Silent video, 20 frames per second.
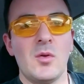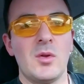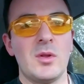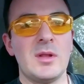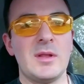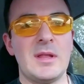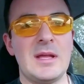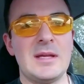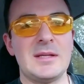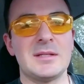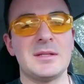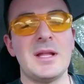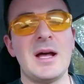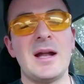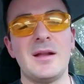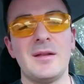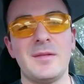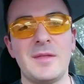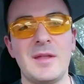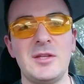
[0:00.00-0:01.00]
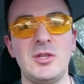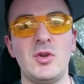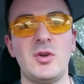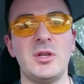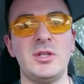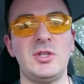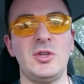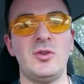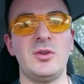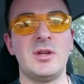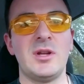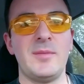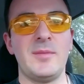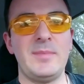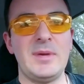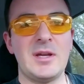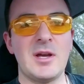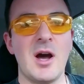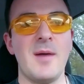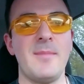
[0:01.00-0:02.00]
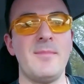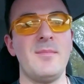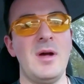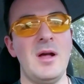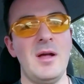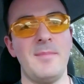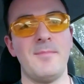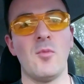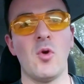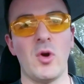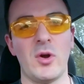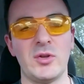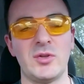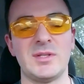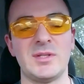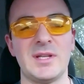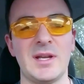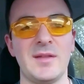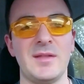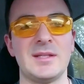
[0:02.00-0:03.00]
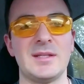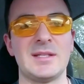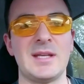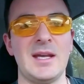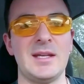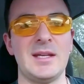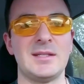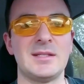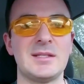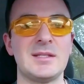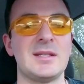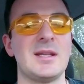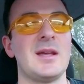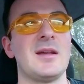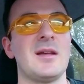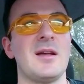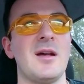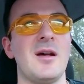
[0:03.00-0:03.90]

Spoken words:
there's a lot that you could do to become more interesting in this case.